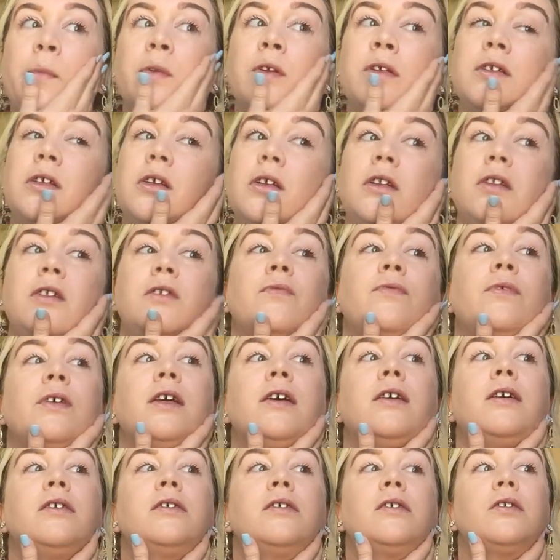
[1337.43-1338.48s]
It's not as
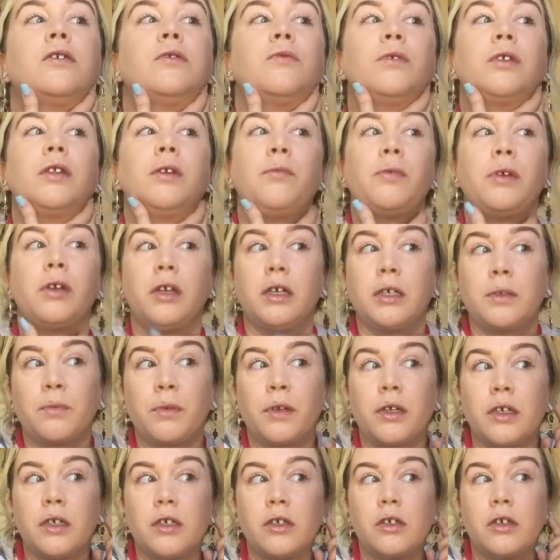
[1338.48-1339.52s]
fast as with the beauty
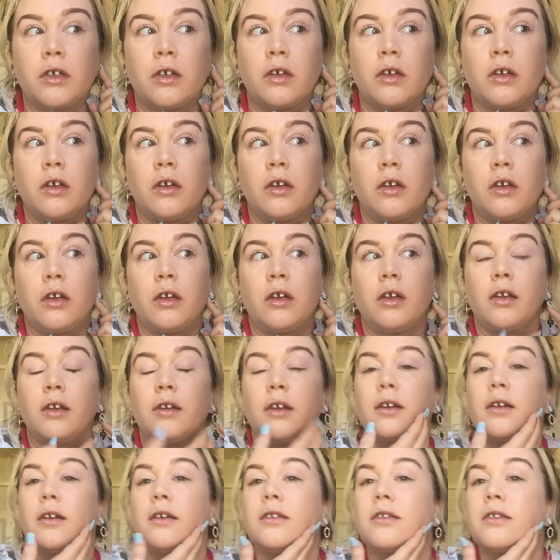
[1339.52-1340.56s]
sponge.
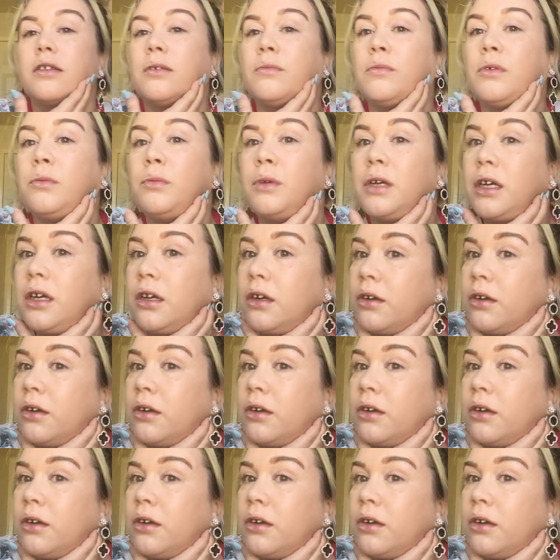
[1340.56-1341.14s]
And I've got some on my